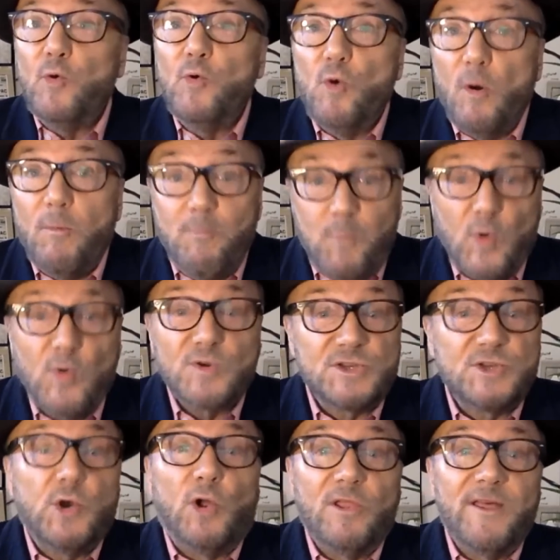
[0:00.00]
who
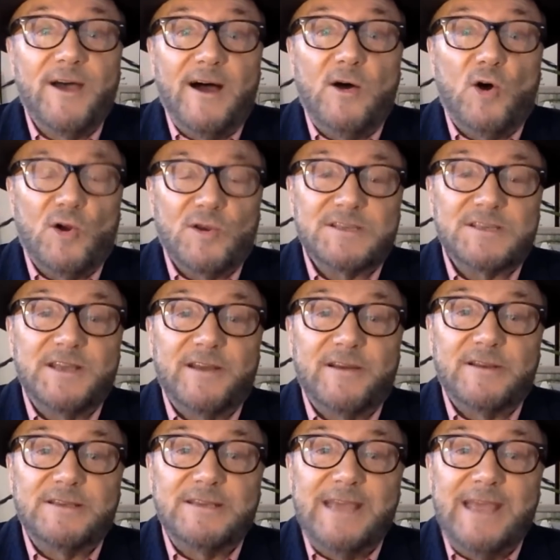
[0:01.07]
opposed all that
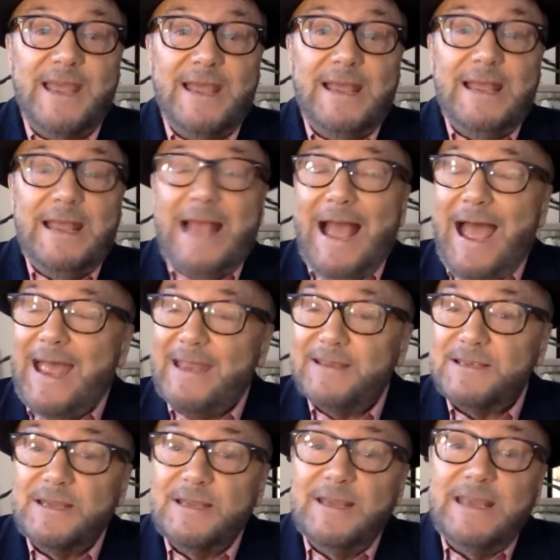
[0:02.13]
austerity,
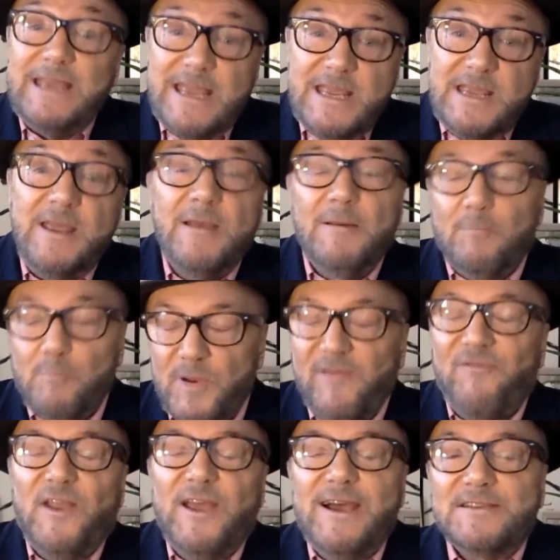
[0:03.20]
and he,
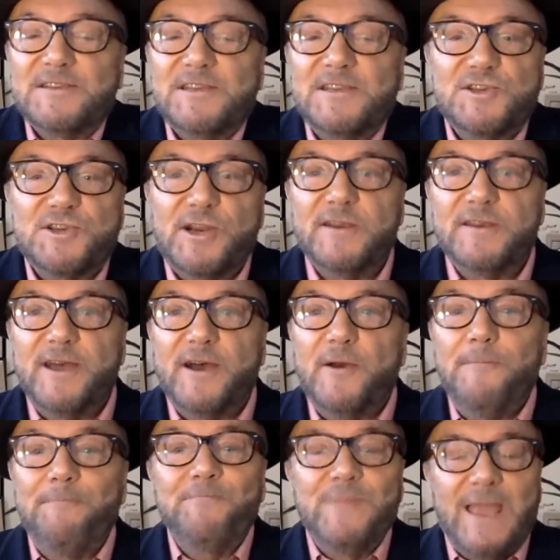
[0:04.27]
briefly as it's turned
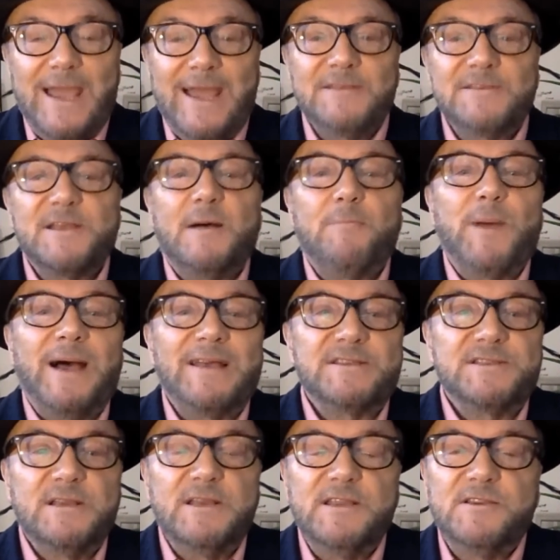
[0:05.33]
out, ends up as
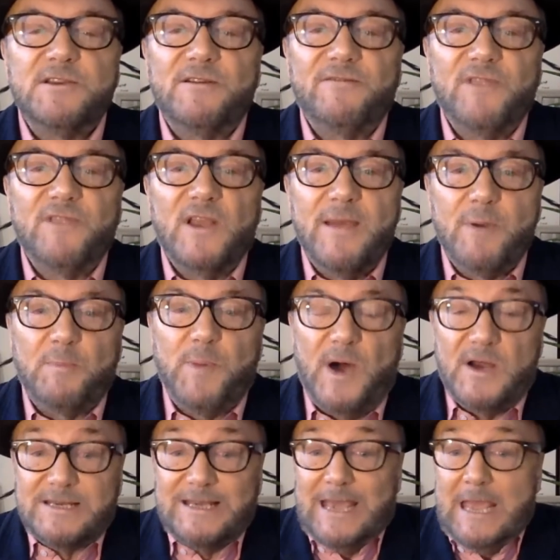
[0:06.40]
the leader of the Labour
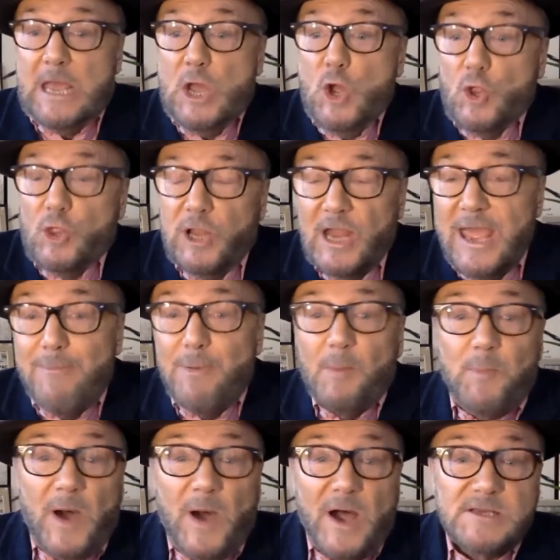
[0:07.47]
Party. The Labour
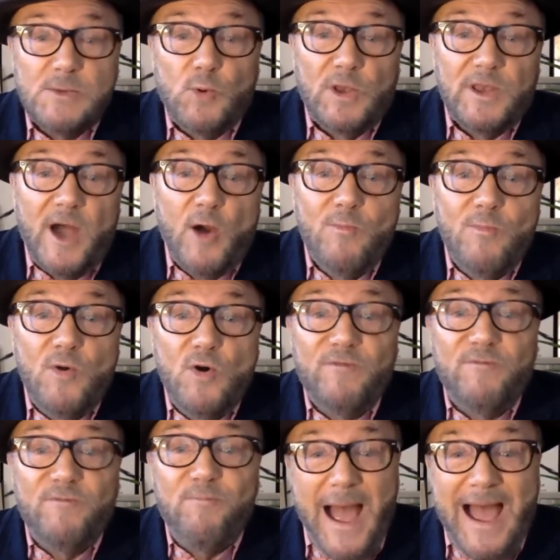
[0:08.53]
Party will now
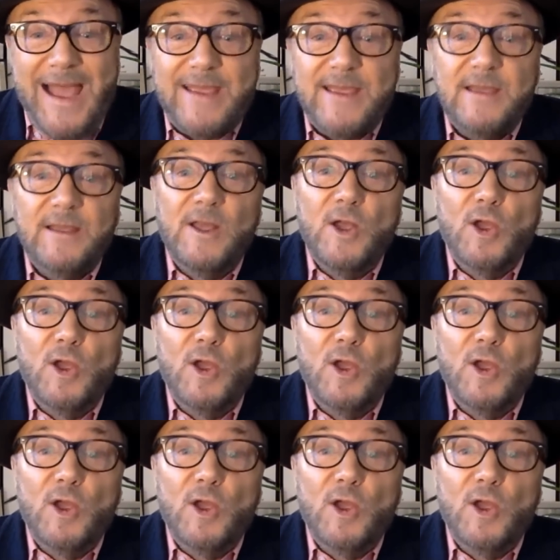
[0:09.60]
move back